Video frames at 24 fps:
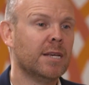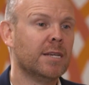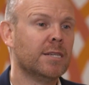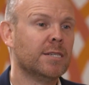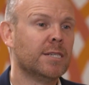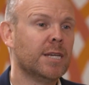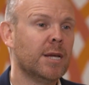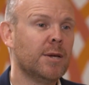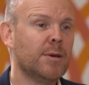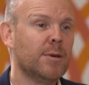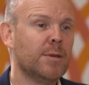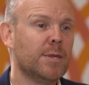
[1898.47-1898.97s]

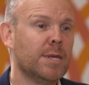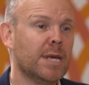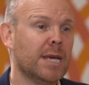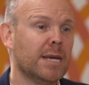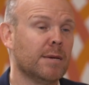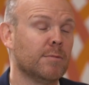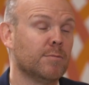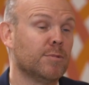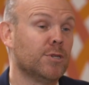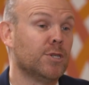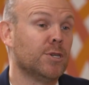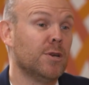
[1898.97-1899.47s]
So you
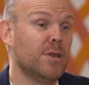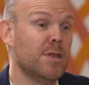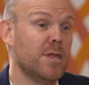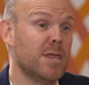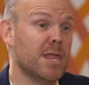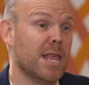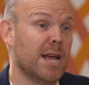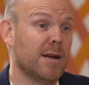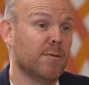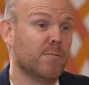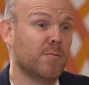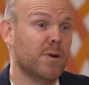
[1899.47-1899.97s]
think, shouldn't
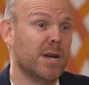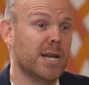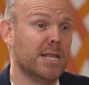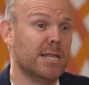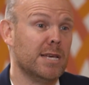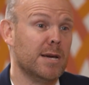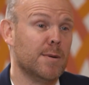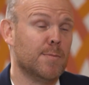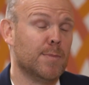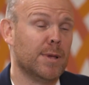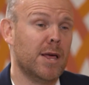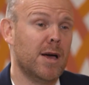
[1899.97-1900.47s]
that
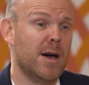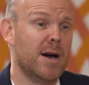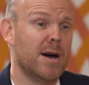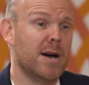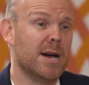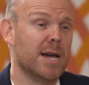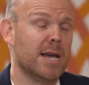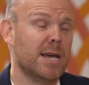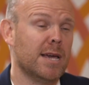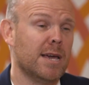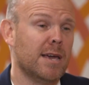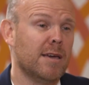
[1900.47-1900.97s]
really
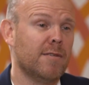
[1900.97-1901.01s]
apply